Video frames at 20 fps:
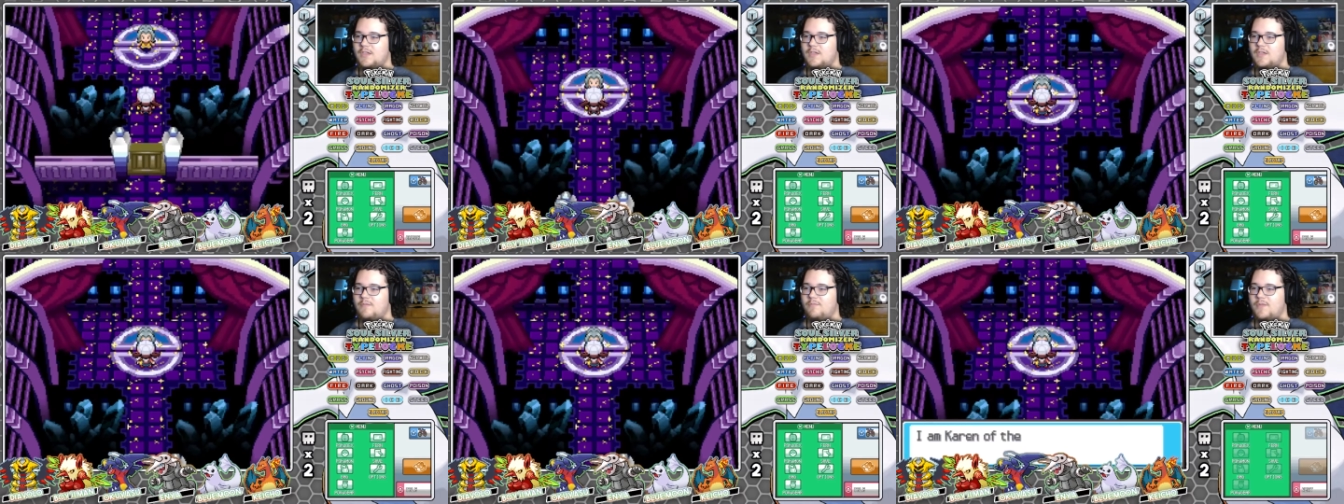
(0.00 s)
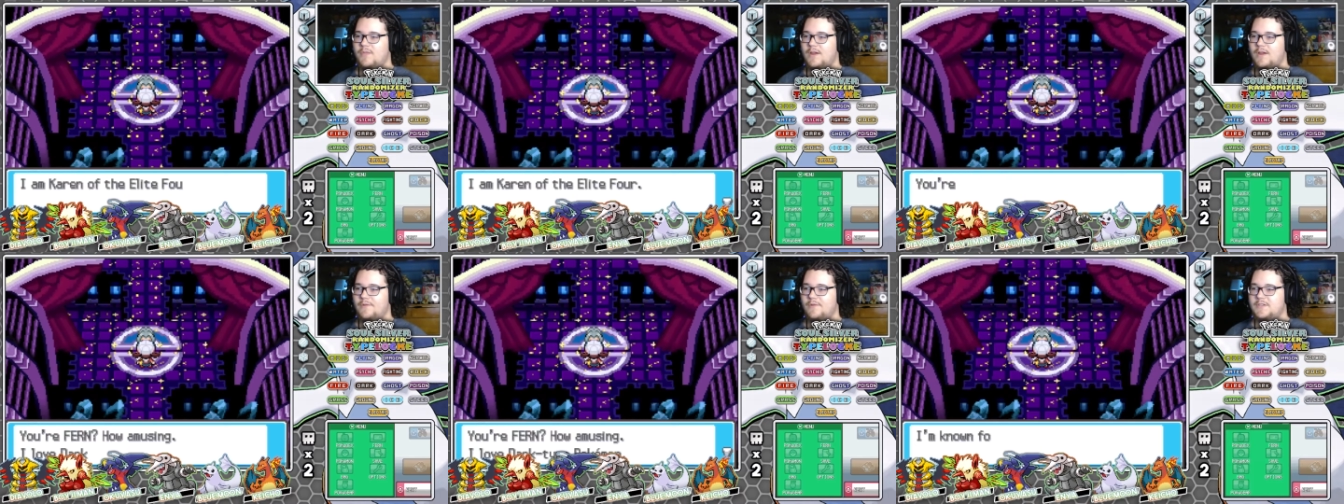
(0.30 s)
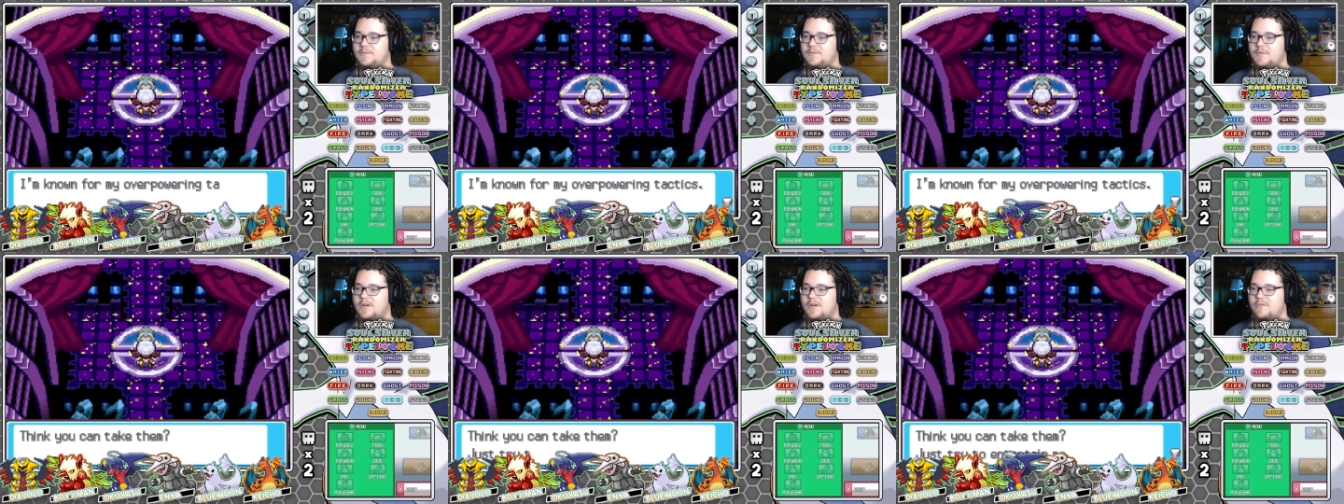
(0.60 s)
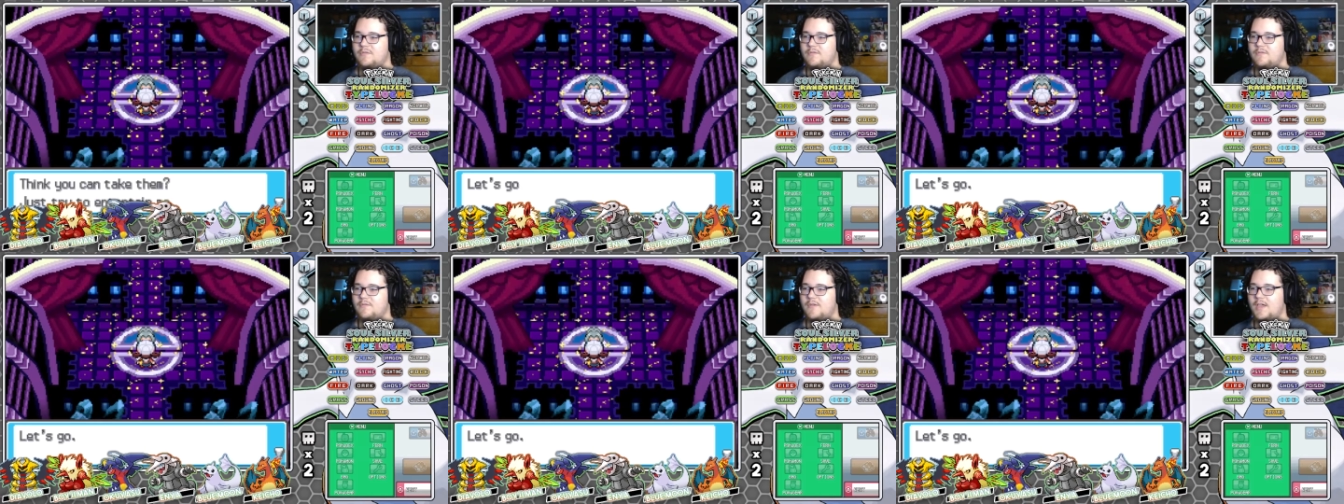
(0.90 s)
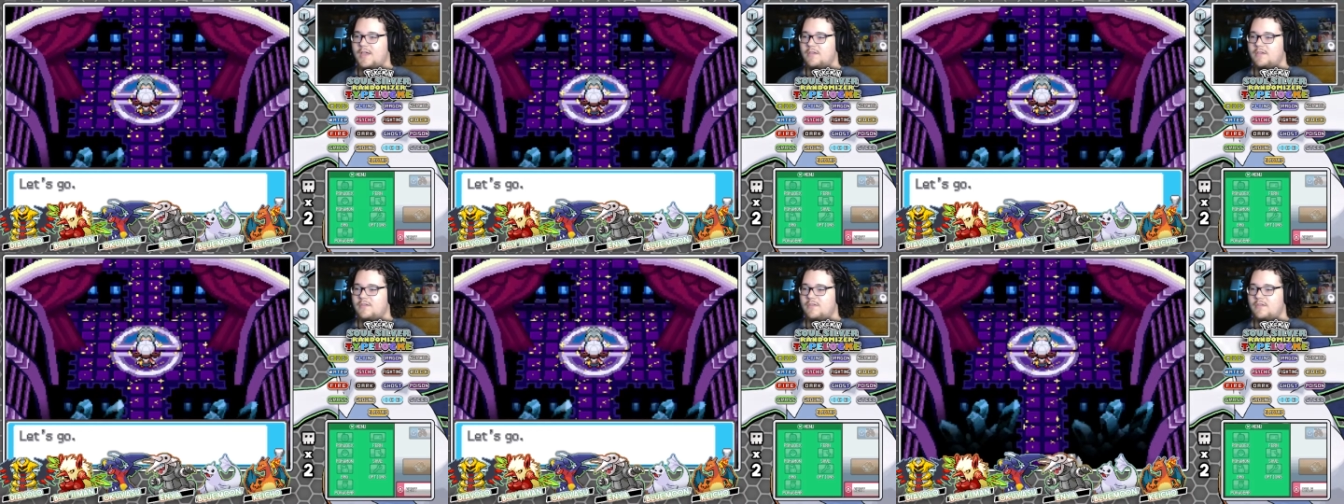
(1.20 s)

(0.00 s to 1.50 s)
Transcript: But I want to speed up through Agatha.